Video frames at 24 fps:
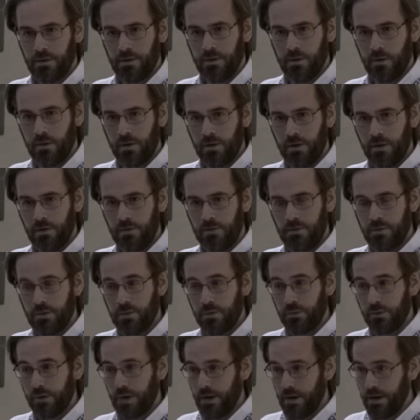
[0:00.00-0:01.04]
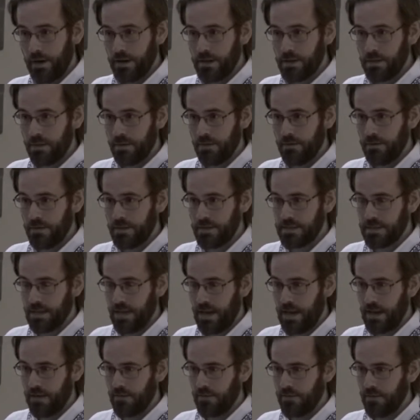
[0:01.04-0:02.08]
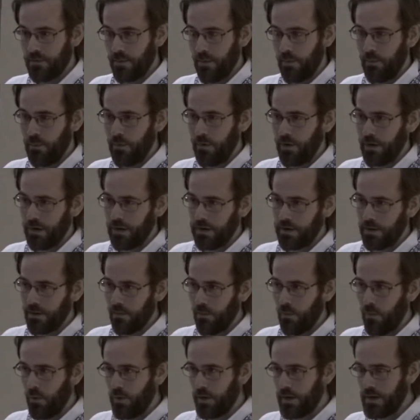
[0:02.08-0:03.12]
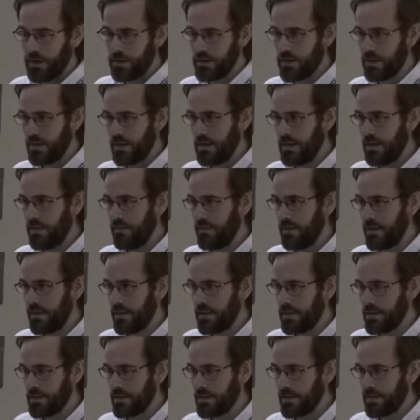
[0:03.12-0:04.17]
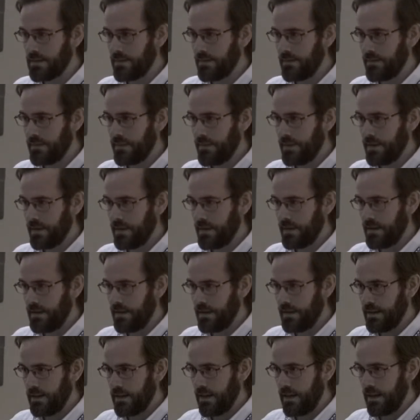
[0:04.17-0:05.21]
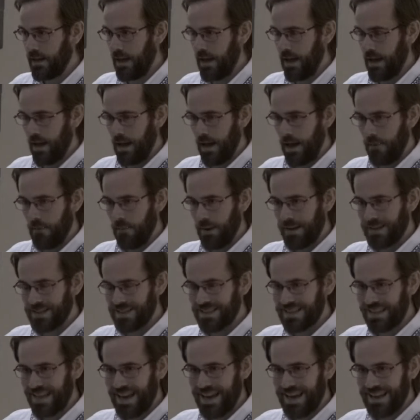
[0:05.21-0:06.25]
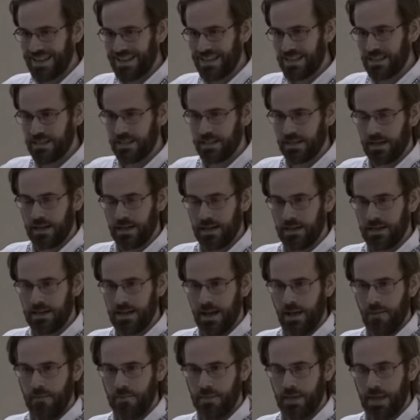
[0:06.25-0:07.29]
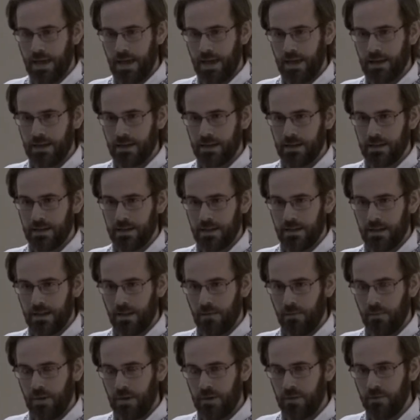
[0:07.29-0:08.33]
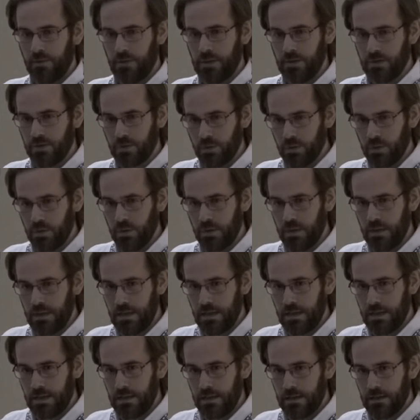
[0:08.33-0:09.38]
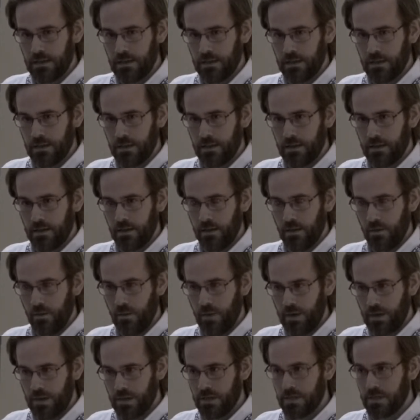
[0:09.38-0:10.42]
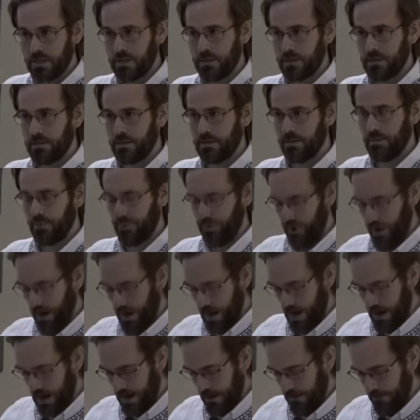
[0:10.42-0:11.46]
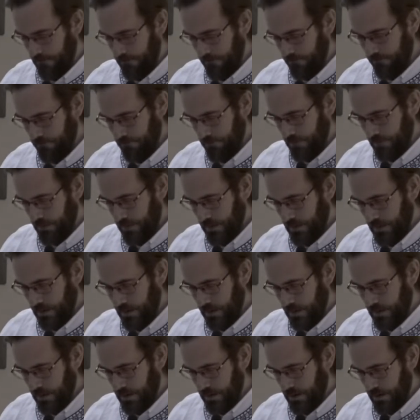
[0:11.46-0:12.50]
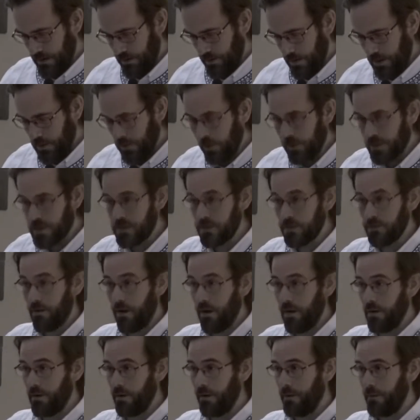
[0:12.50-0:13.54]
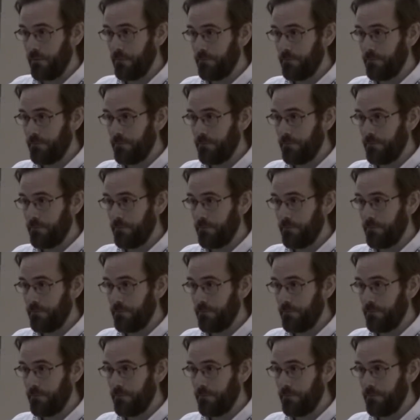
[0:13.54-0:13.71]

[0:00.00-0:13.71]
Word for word: or a few prayers we recite from a book in the mornings or evenings. And I, am not saying this to condemn that, but if we truly wish to pray, we will struggle.